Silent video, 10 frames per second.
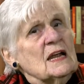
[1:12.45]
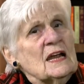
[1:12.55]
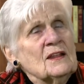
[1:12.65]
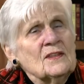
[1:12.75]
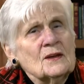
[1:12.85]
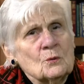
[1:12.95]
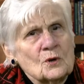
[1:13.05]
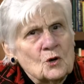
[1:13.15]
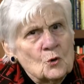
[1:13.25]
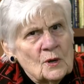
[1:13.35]
and there were
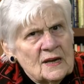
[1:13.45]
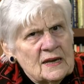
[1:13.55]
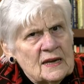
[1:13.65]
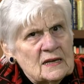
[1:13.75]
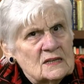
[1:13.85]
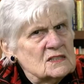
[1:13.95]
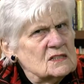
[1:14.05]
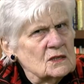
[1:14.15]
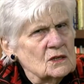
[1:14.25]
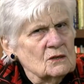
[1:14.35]

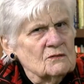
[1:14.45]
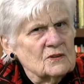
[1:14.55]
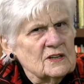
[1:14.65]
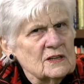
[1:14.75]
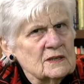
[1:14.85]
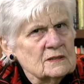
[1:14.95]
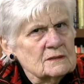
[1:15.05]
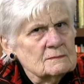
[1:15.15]
cranes overhead.